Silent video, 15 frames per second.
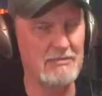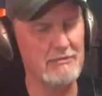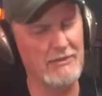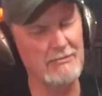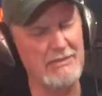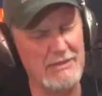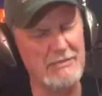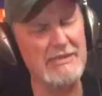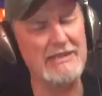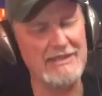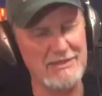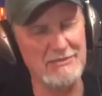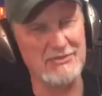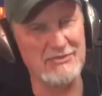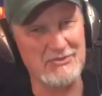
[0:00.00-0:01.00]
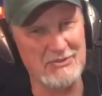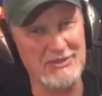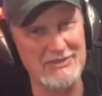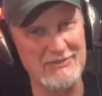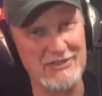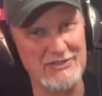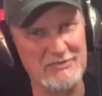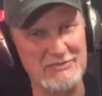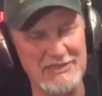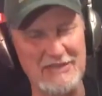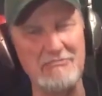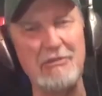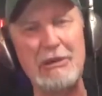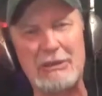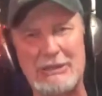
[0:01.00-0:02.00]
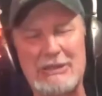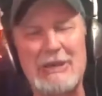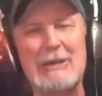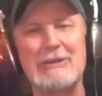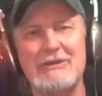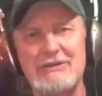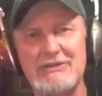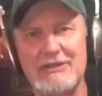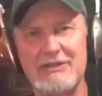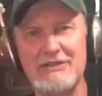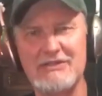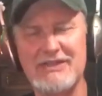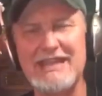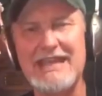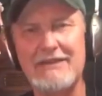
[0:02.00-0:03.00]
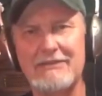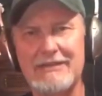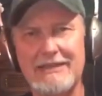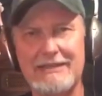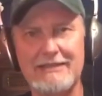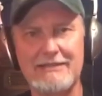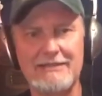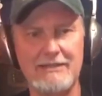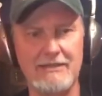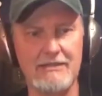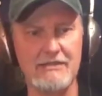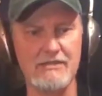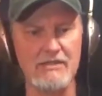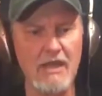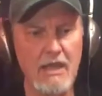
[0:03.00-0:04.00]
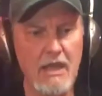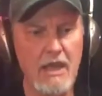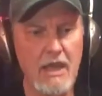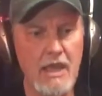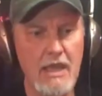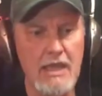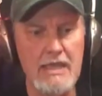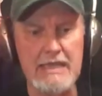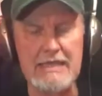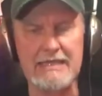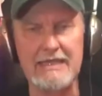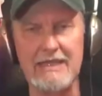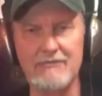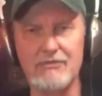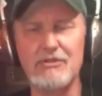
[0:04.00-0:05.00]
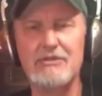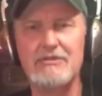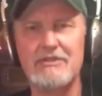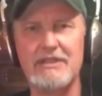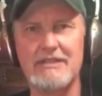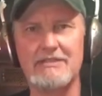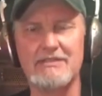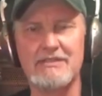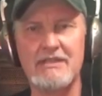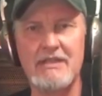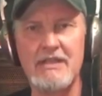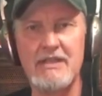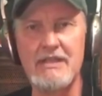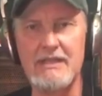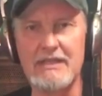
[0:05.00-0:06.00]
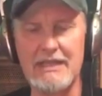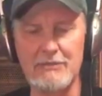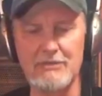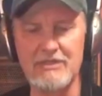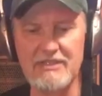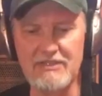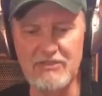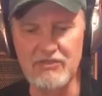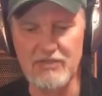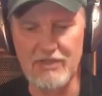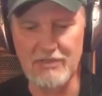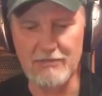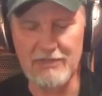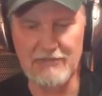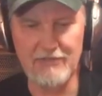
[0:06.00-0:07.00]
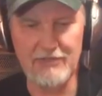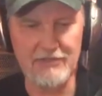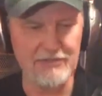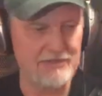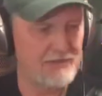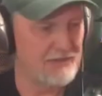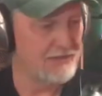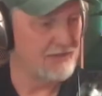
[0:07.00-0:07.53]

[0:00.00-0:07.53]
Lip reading: Well, maybe I am a sort of expert. I bought a lot of guitars. I have a lot of guitars. And I've learned things. And I would like to share what I've learned.